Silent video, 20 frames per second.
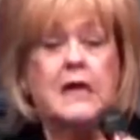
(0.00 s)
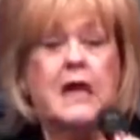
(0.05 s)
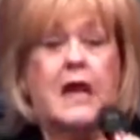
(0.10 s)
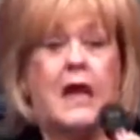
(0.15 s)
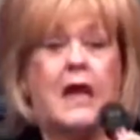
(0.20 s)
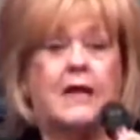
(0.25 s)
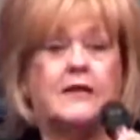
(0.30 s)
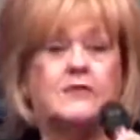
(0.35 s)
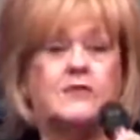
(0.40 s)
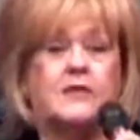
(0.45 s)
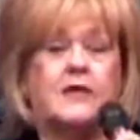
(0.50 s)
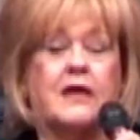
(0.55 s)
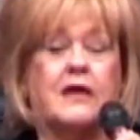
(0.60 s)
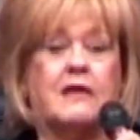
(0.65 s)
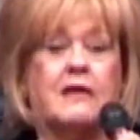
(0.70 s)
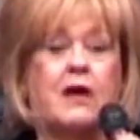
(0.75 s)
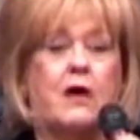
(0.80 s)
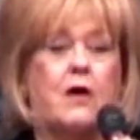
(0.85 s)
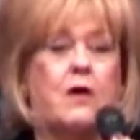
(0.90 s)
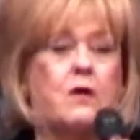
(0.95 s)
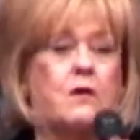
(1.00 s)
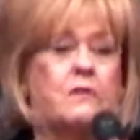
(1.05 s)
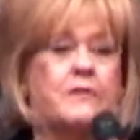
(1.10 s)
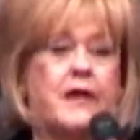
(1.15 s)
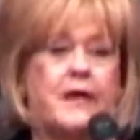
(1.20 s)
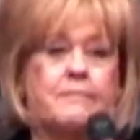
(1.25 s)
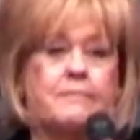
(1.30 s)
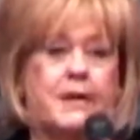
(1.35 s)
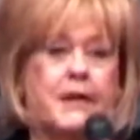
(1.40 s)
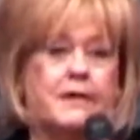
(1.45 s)
And said, Oh,
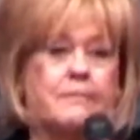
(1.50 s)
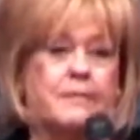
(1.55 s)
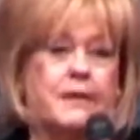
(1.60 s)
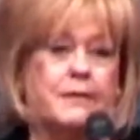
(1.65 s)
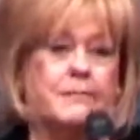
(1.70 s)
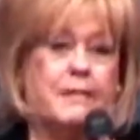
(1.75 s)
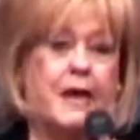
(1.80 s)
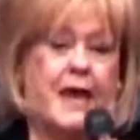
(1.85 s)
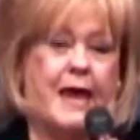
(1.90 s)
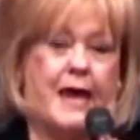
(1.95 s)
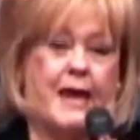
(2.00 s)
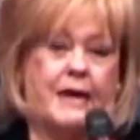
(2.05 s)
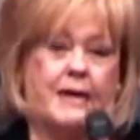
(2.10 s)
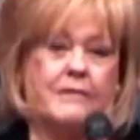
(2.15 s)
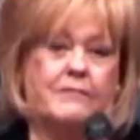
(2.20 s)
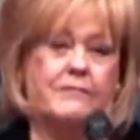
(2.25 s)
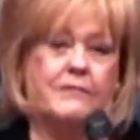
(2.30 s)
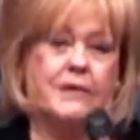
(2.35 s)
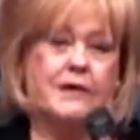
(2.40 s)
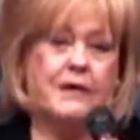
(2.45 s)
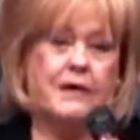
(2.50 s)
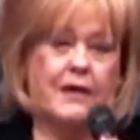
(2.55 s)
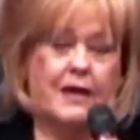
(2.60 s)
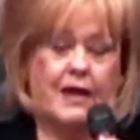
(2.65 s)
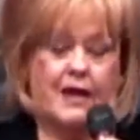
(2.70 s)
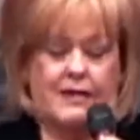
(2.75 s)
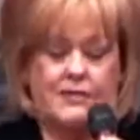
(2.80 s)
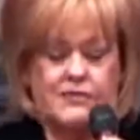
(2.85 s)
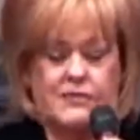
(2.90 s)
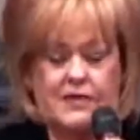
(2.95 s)
that made me mad.
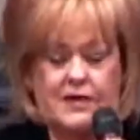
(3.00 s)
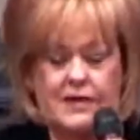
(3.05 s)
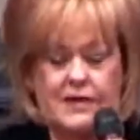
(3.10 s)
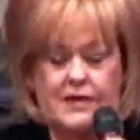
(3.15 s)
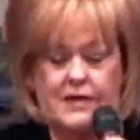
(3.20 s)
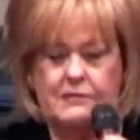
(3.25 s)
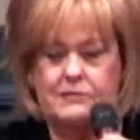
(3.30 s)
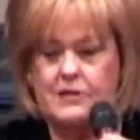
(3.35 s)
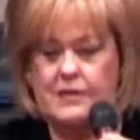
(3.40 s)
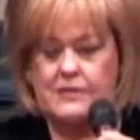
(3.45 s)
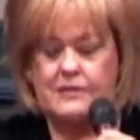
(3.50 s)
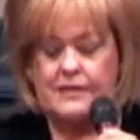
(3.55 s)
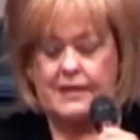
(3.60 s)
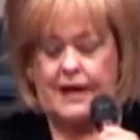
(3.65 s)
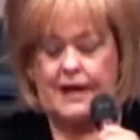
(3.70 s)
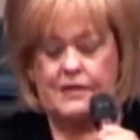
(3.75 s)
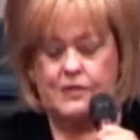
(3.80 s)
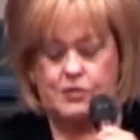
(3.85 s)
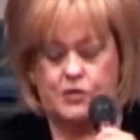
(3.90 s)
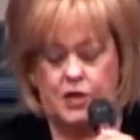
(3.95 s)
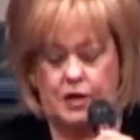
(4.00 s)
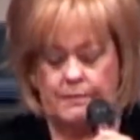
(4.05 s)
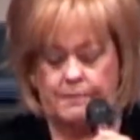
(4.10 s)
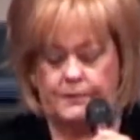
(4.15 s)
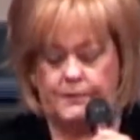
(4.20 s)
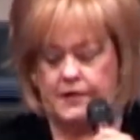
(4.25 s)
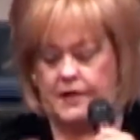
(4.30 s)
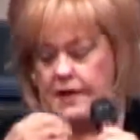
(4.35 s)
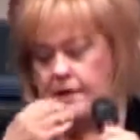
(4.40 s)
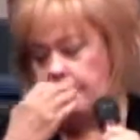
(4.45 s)
And said, he, he said, I
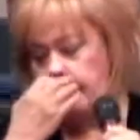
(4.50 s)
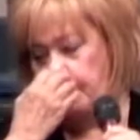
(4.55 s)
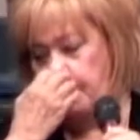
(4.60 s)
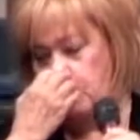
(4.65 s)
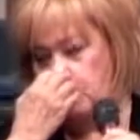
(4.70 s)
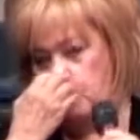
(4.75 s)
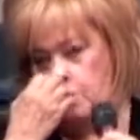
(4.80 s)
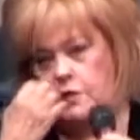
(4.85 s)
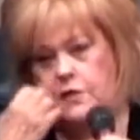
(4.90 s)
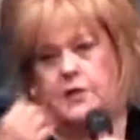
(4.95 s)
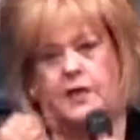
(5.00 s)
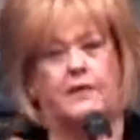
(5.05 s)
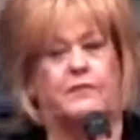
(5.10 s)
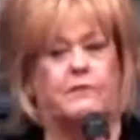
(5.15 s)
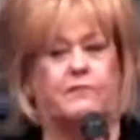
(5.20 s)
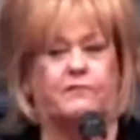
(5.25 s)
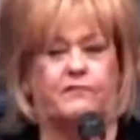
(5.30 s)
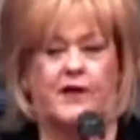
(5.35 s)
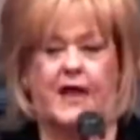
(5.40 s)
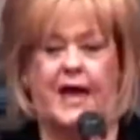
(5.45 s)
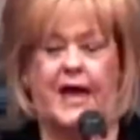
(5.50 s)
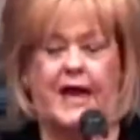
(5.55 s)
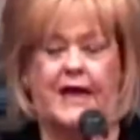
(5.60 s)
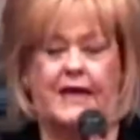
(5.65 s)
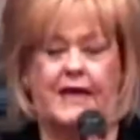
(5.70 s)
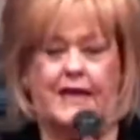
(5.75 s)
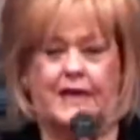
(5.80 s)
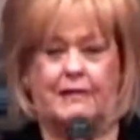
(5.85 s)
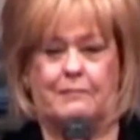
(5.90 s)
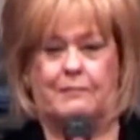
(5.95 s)
jumped up and took another flying
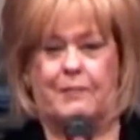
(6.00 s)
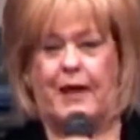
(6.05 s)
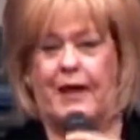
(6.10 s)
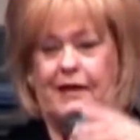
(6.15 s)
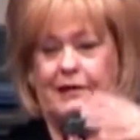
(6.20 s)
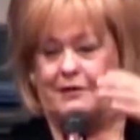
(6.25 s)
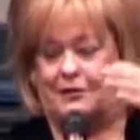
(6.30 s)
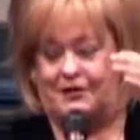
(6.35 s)
leap out.